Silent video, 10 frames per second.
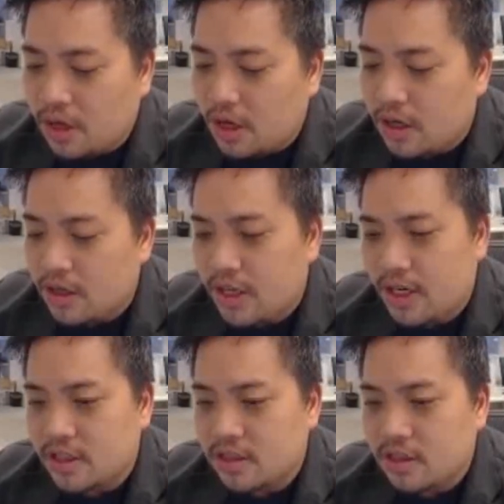
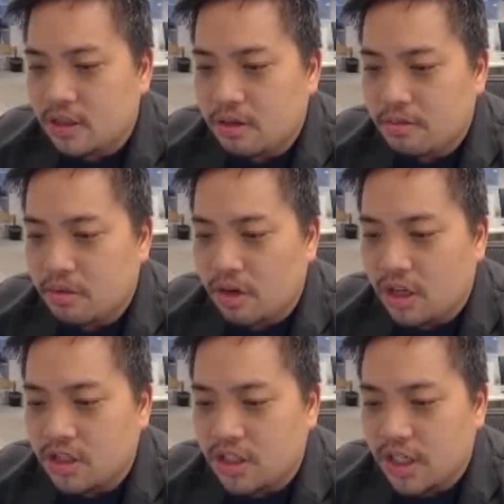
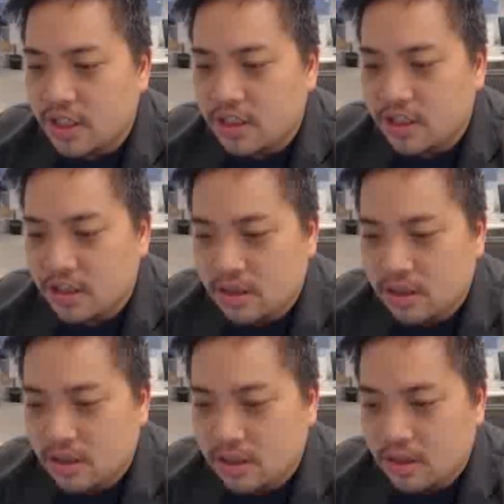
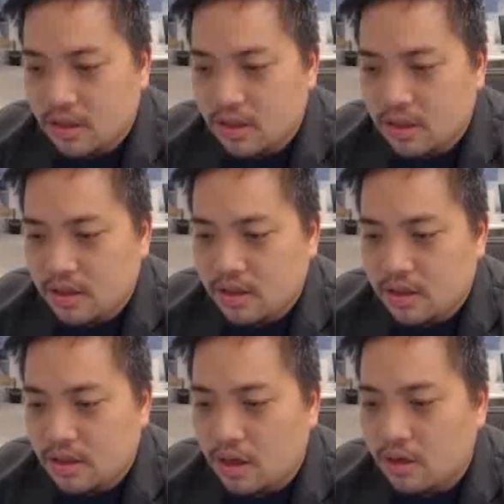
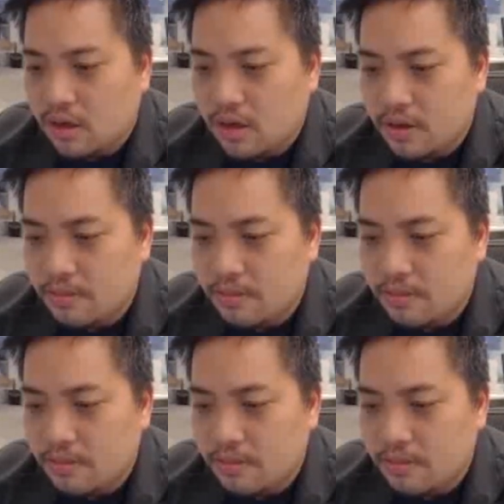r-project.org.